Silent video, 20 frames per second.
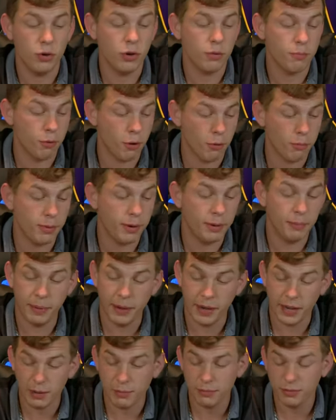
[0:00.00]
You could probably
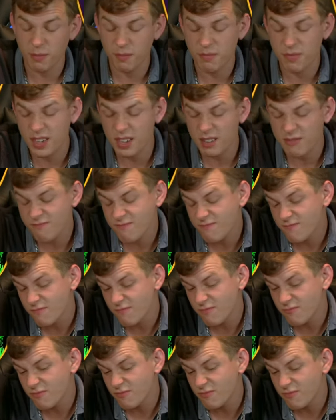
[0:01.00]
pick up something
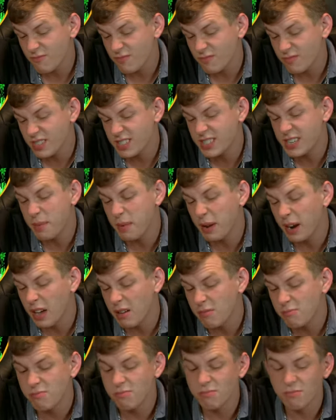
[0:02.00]

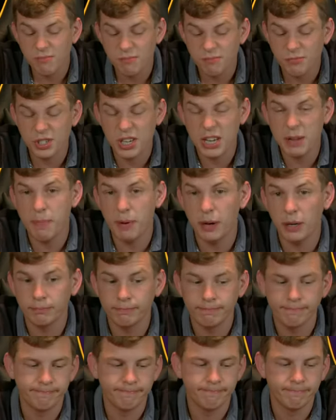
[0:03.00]
similar, cheaper,
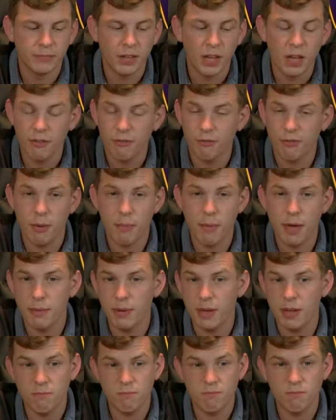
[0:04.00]
for
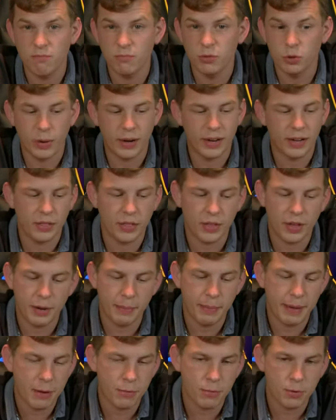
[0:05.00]
maybe £20 or
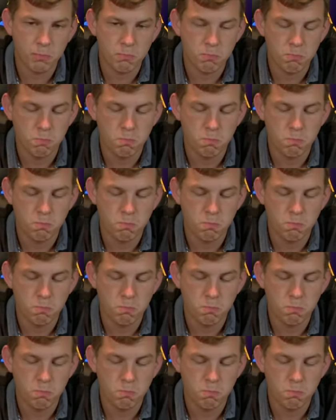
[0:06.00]
£30,